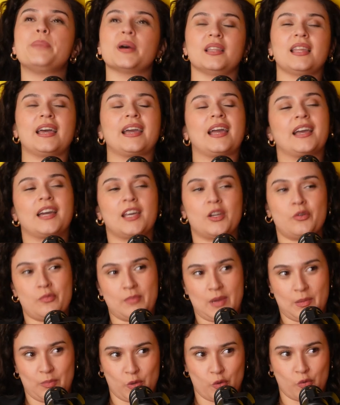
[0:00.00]
But like I gotta
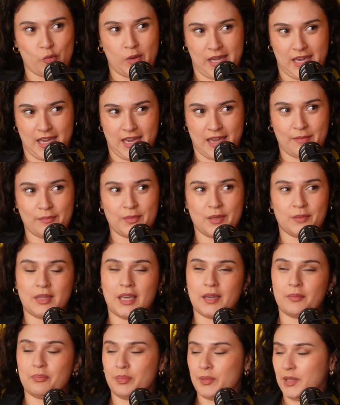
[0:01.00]
remember who I am and
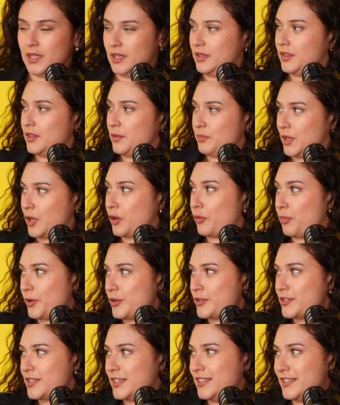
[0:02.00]
like be the bigger
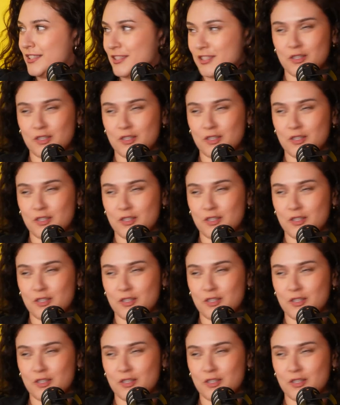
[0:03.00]
person. And